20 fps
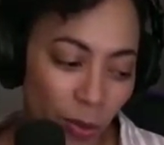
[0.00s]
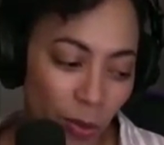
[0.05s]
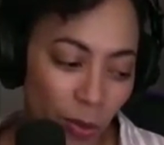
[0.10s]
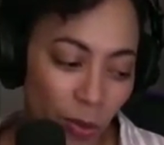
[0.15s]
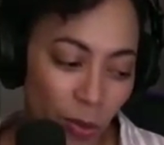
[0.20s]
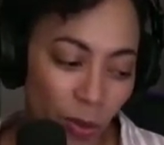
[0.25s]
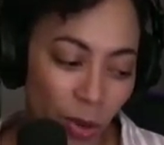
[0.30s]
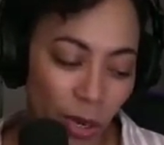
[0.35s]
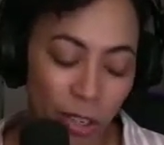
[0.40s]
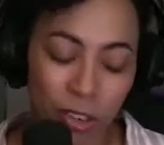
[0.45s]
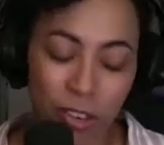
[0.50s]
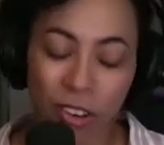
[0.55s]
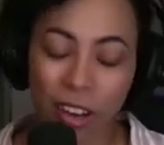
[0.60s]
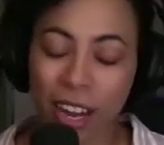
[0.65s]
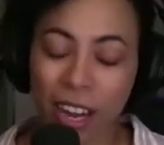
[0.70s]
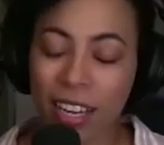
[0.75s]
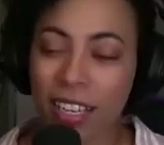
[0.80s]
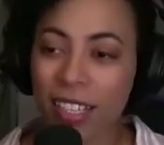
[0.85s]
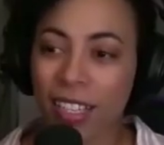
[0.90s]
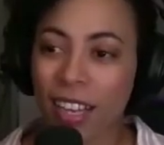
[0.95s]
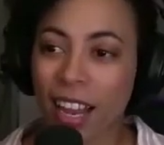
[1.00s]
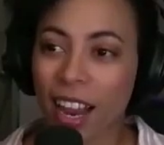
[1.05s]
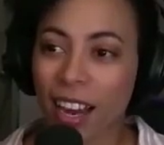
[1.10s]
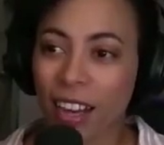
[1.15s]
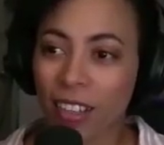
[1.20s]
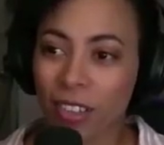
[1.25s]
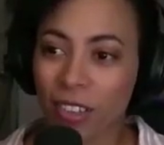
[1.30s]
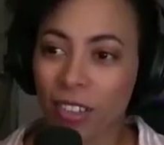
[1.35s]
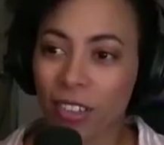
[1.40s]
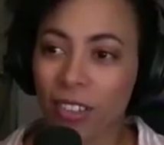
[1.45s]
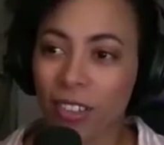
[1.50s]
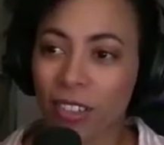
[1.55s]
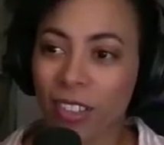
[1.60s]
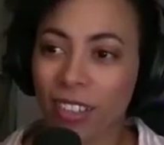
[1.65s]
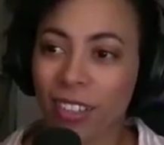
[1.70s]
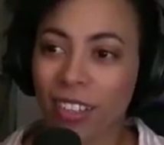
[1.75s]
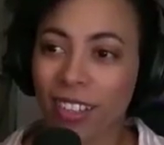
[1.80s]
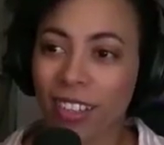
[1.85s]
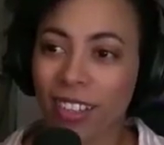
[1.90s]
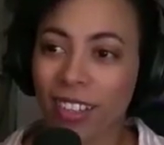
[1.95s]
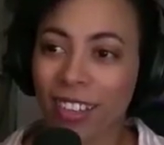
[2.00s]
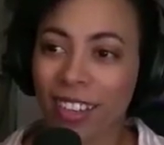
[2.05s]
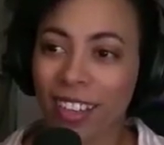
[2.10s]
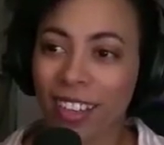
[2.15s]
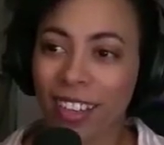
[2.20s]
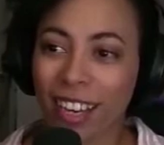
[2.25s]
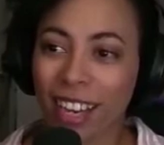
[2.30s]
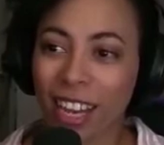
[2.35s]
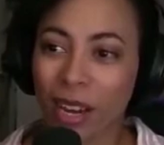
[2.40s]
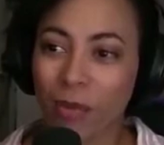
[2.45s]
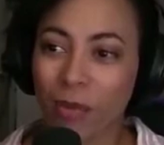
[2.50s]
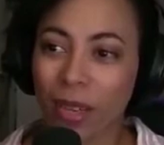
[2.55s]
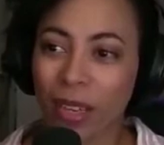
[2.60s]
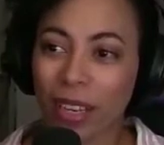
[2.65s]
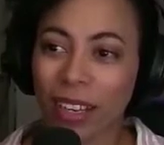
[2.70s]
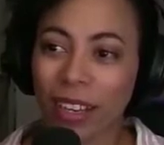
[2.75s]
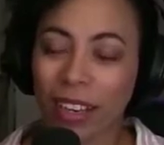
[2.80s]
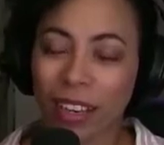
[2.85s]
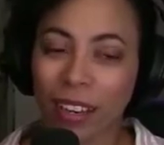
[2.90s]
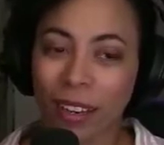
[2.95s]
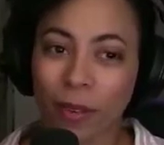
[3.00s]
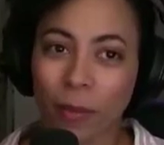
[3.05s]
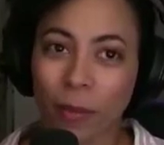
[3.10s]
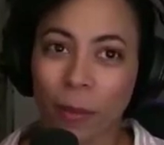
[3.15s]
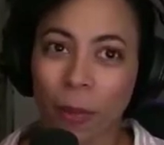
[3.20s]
we're trained as actors, it can be,